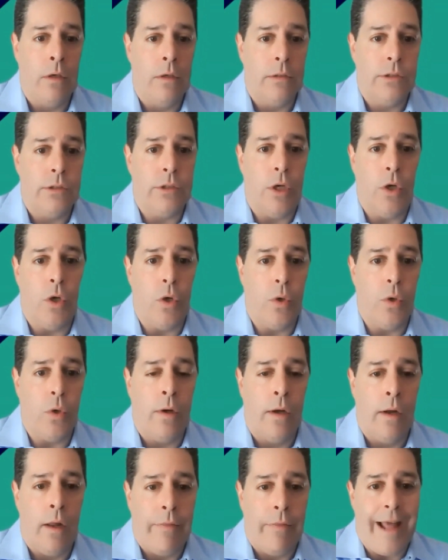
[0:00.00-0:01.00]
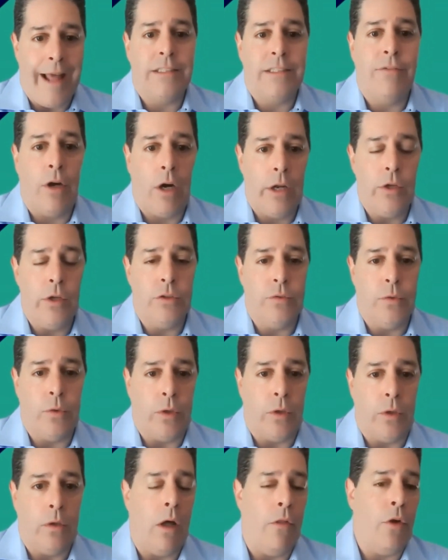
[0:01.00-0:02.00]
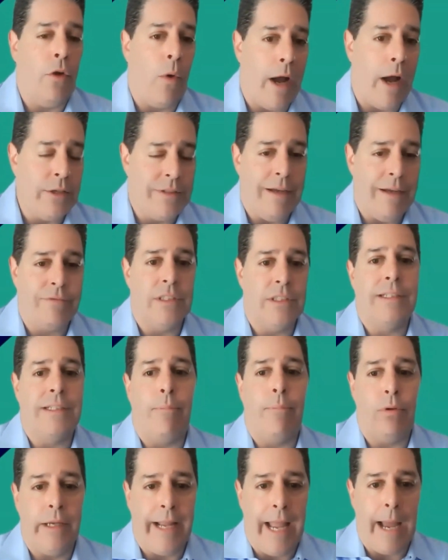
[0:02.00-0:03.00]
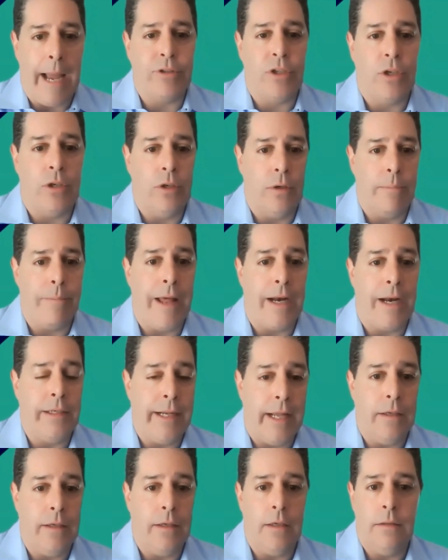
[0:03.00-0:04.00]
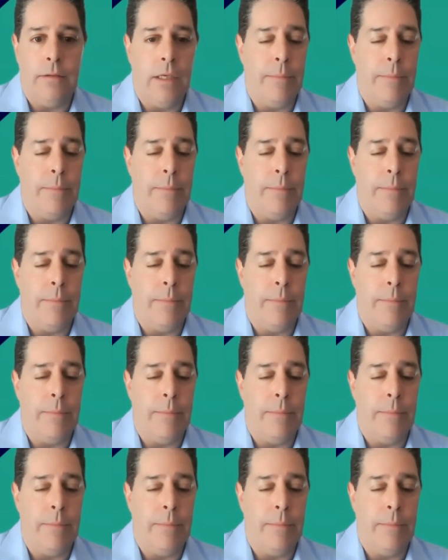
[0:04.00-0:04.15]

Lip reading: So that's very useful. Otherwise, you have to separately capture metadata.